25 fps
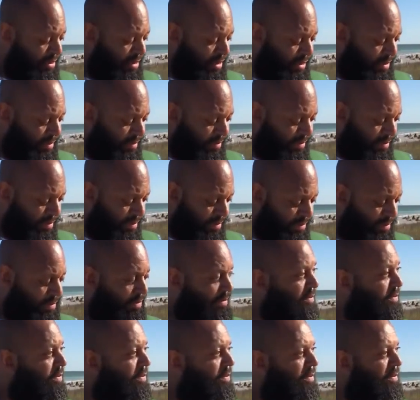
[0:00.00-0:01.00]
Go ahead. Prophecy
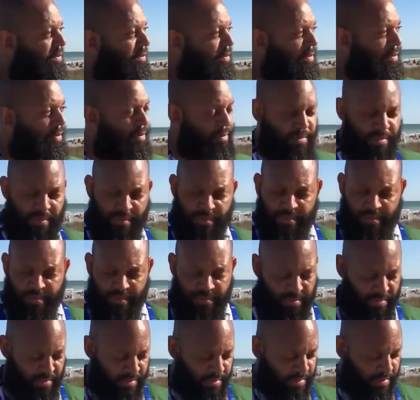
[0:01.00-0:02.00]
could be like
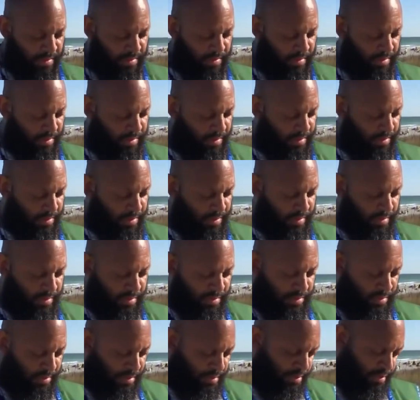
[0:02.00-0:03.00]
uh, translated in many
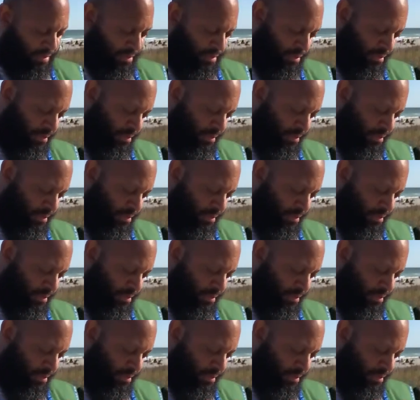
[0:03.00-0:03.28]
different ways,